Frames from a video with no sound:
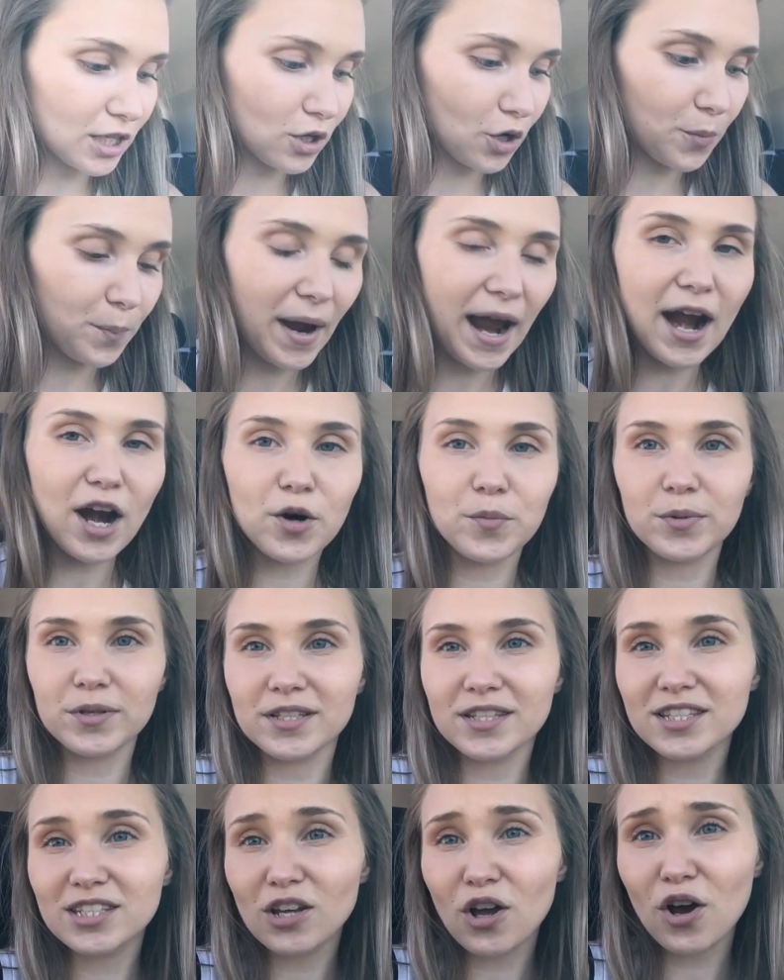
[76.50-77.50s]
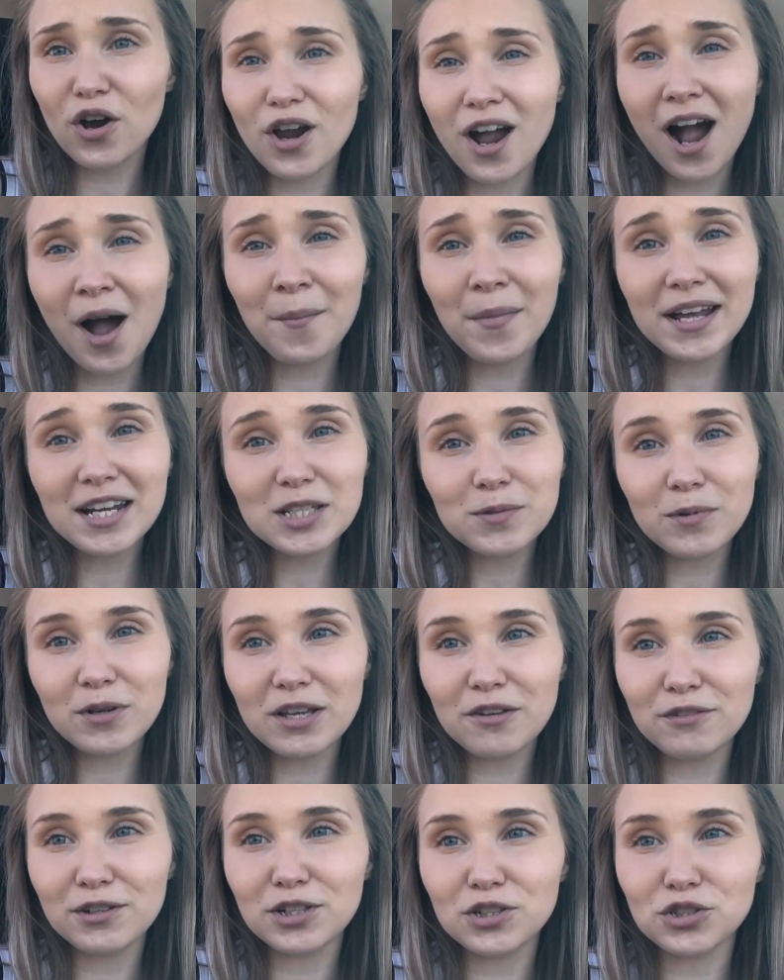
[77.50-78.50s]
and no parabens, so I might as well
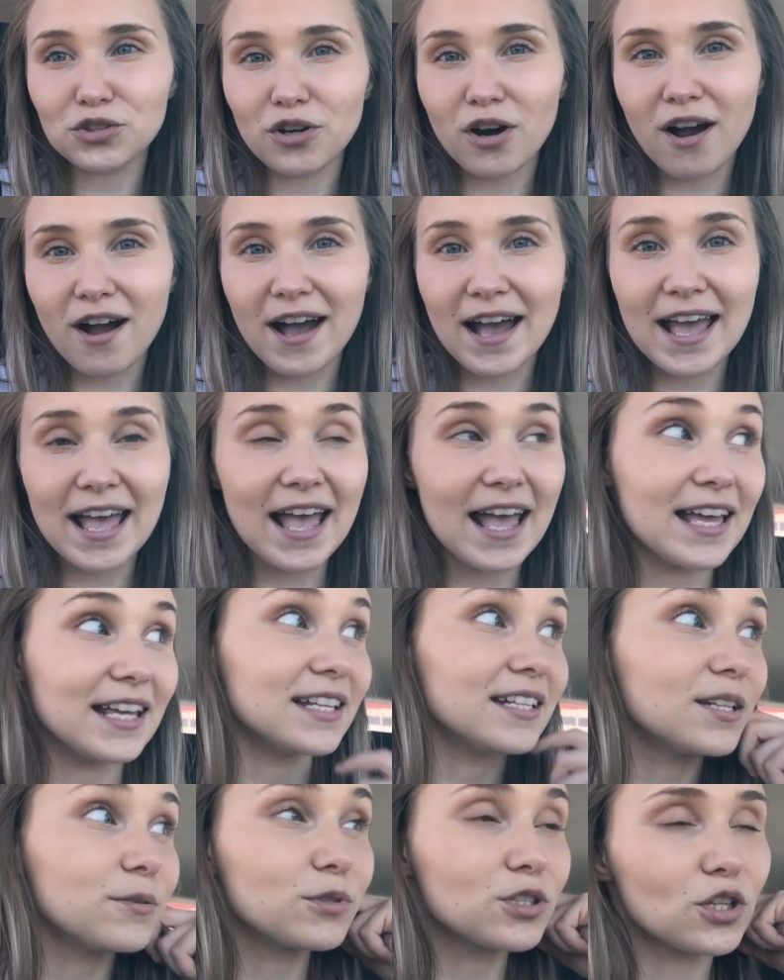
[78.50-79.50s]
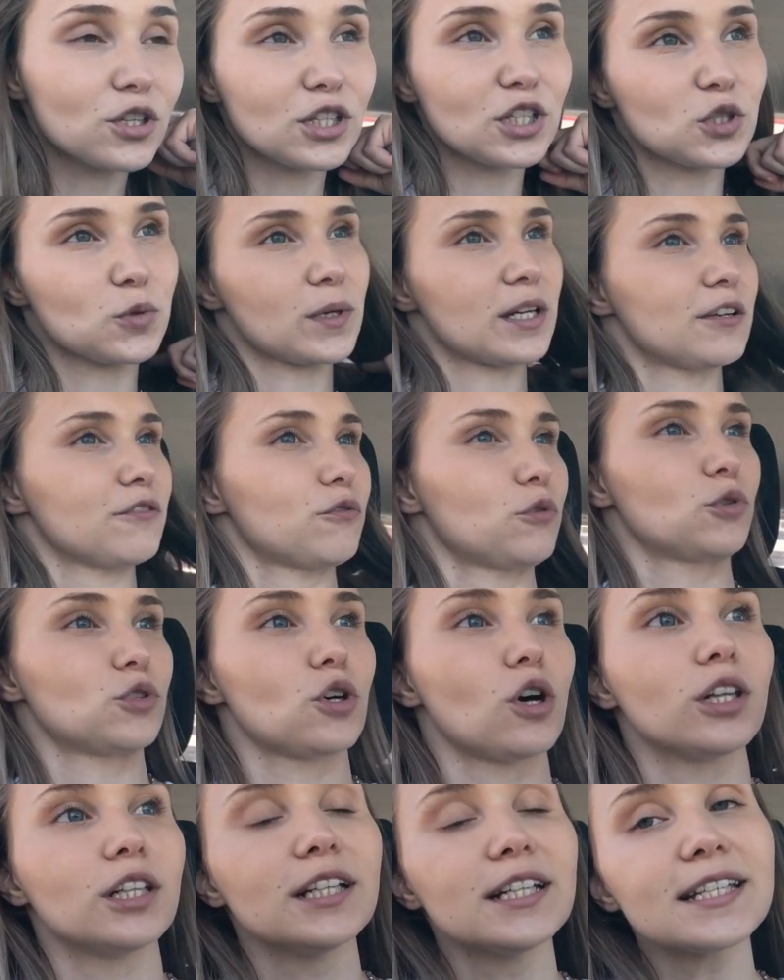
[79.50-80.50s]
give it a try, and it was only
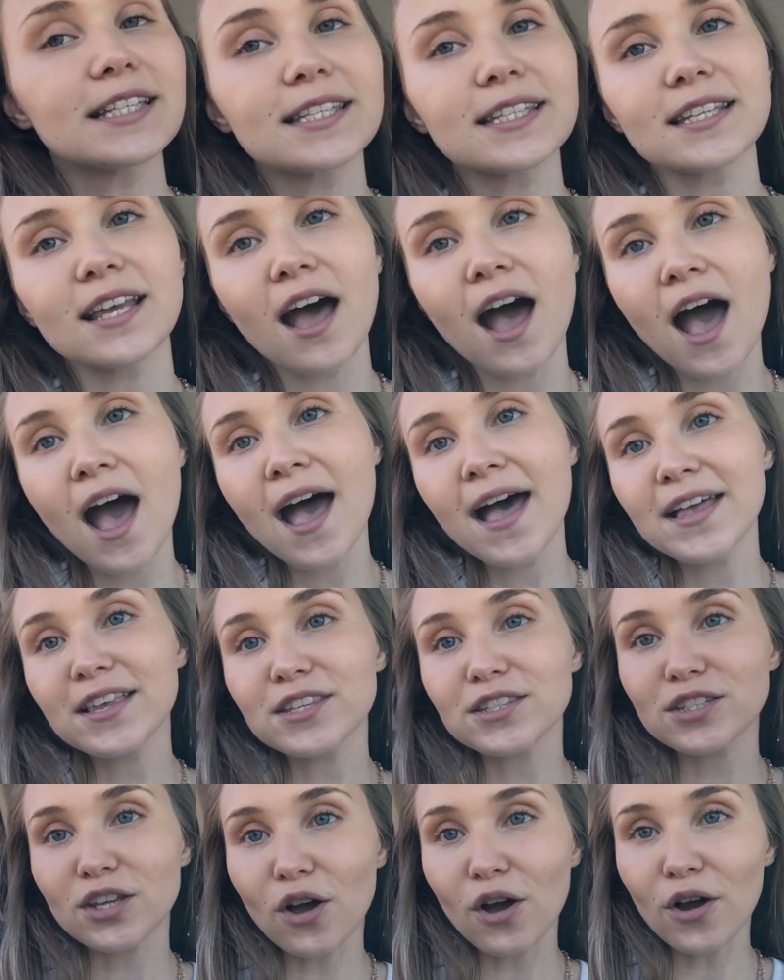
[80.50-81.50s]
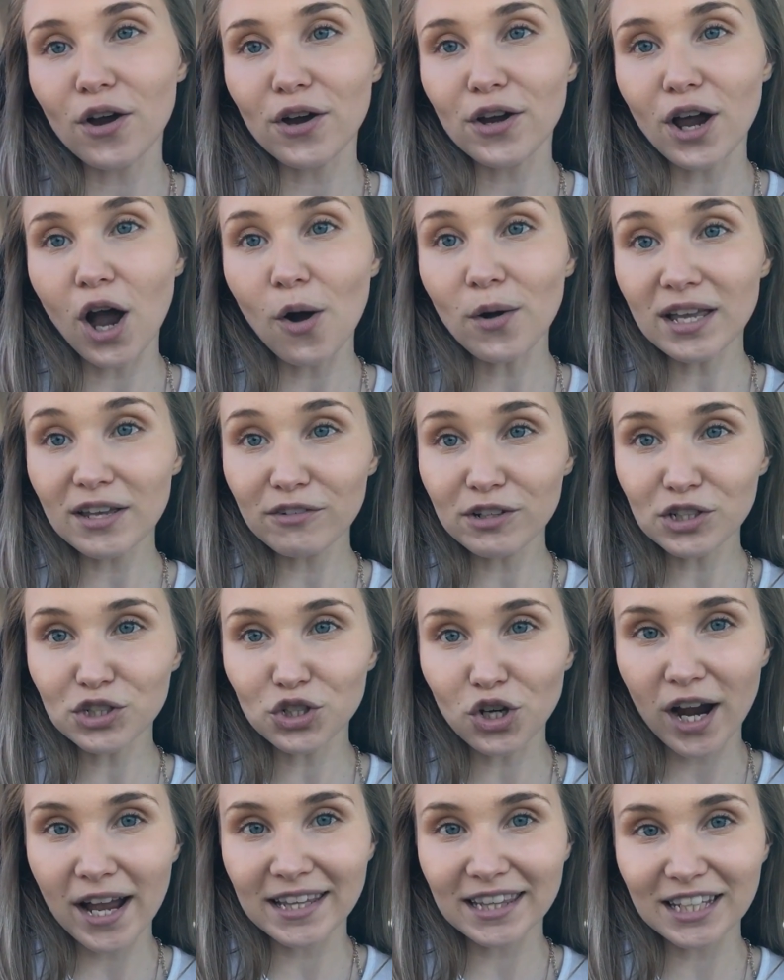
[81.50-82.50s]
$24, so I'll give it a
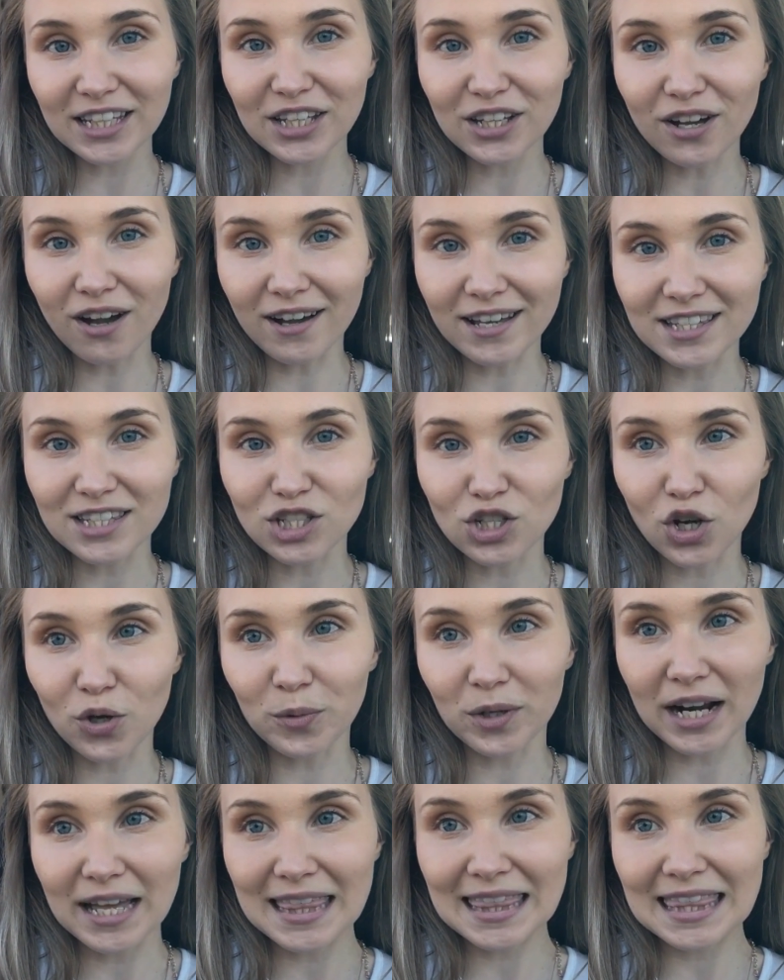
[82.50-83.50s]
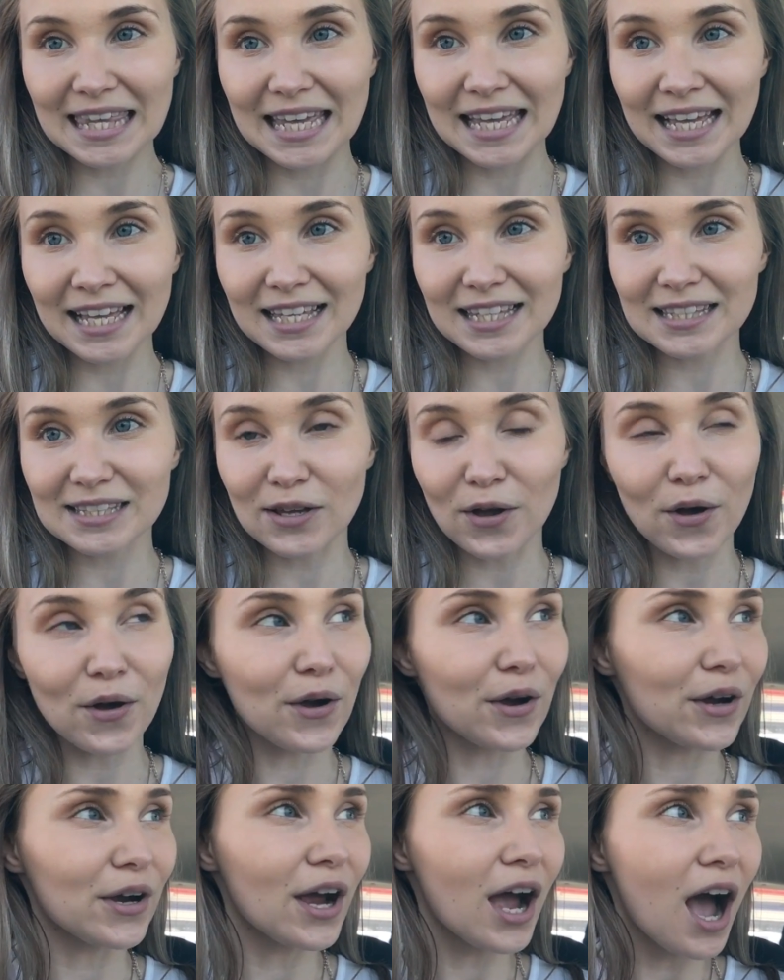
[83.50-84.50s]
try and let you guys know what I think. So
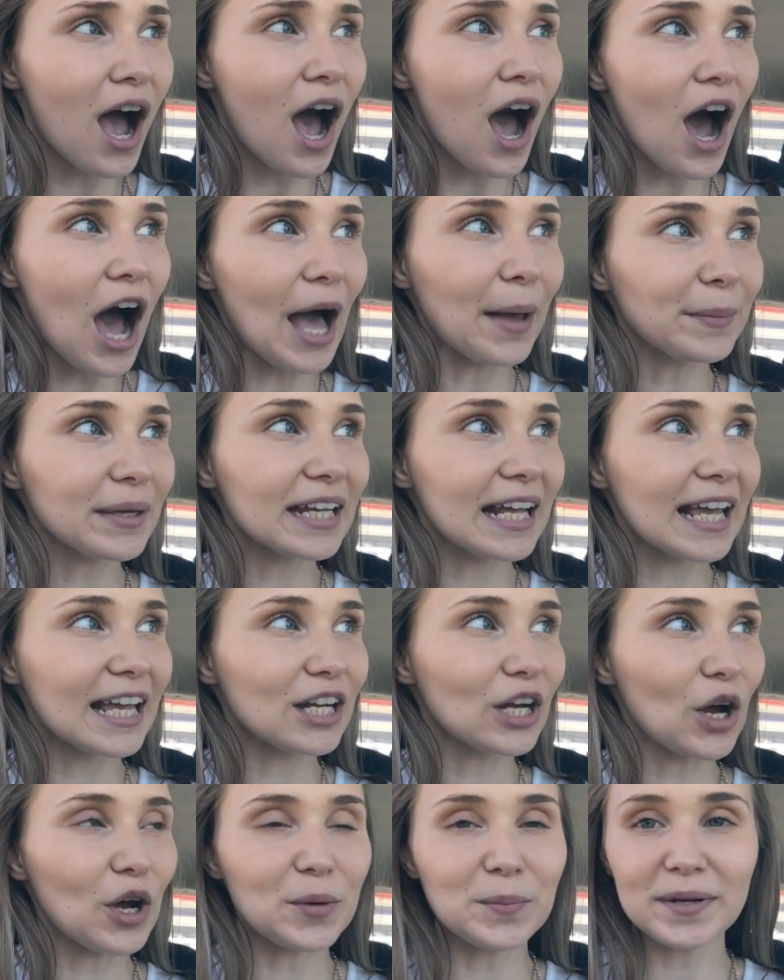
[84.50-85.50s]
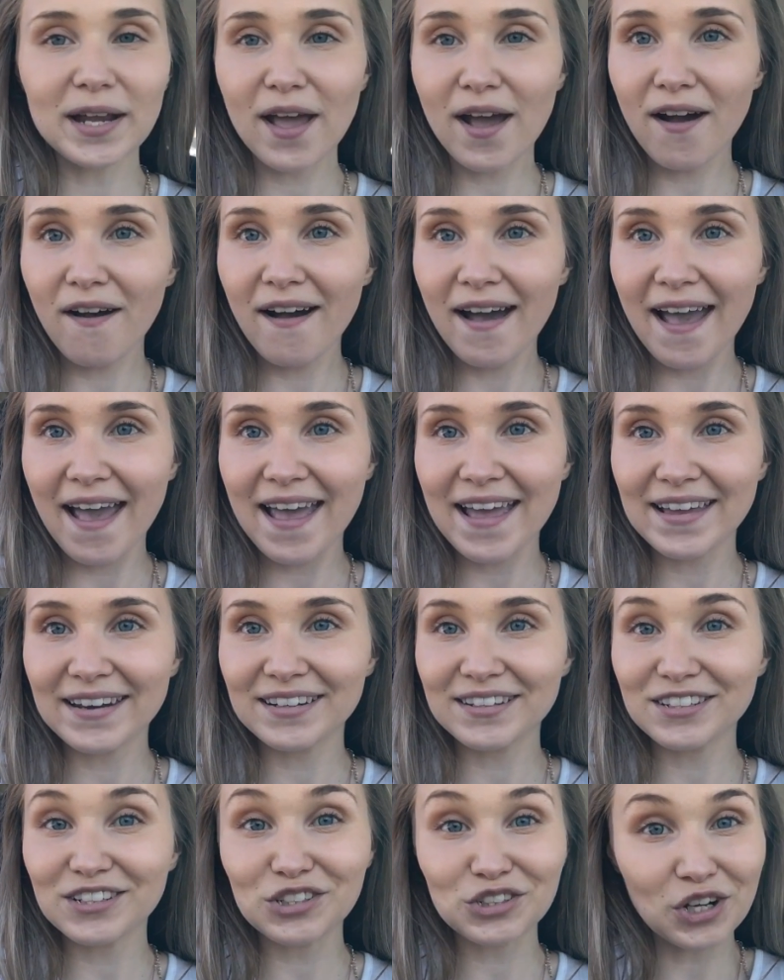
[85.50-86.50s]
I'm gonna head home now
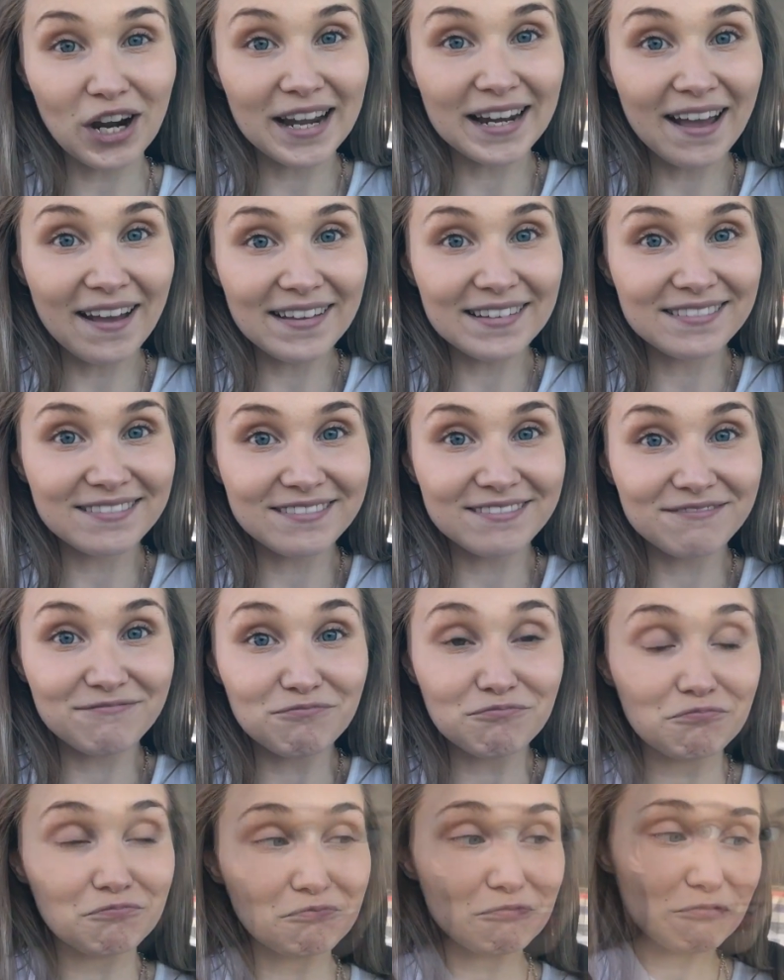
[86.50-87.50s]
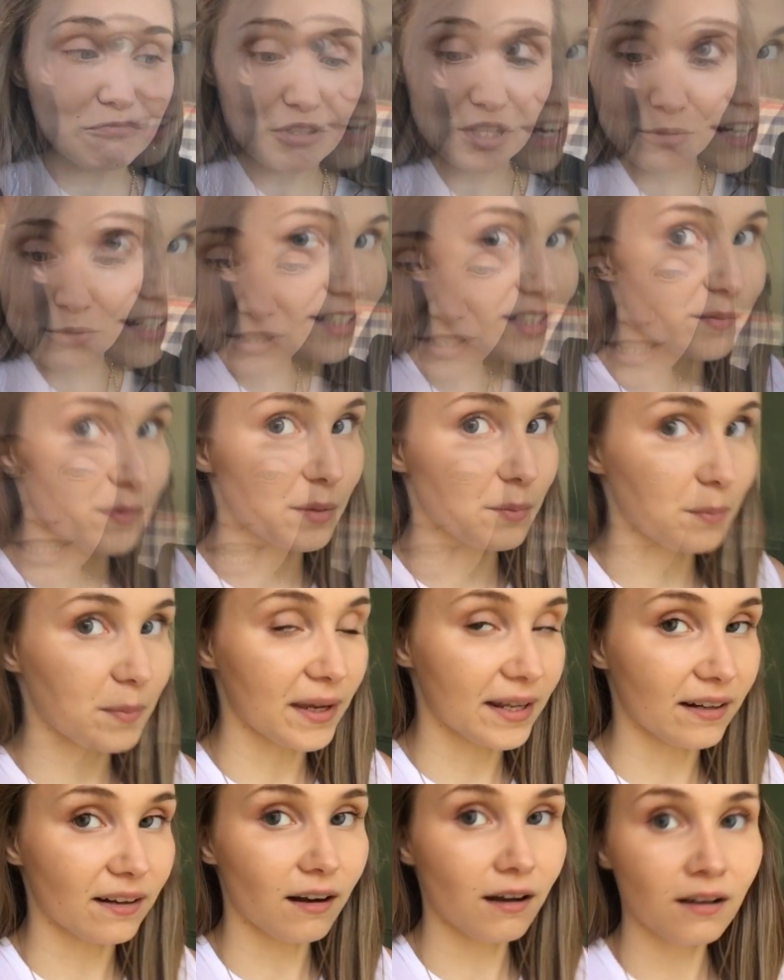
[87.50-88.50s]
and try it out and that lighting's a bit
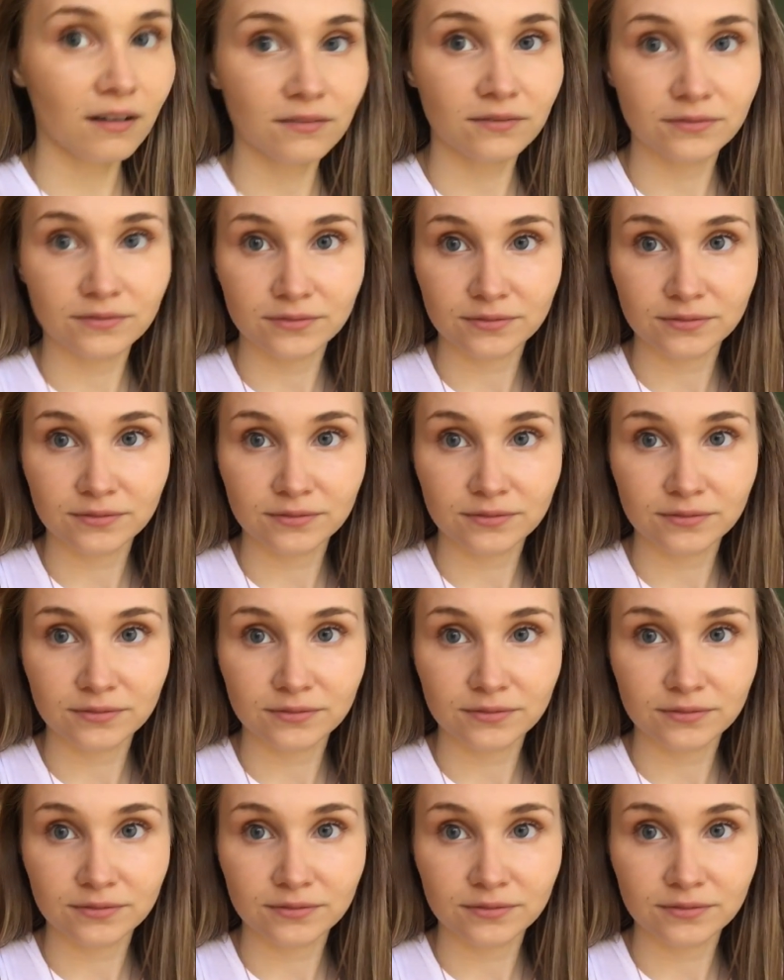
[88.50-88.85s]
better.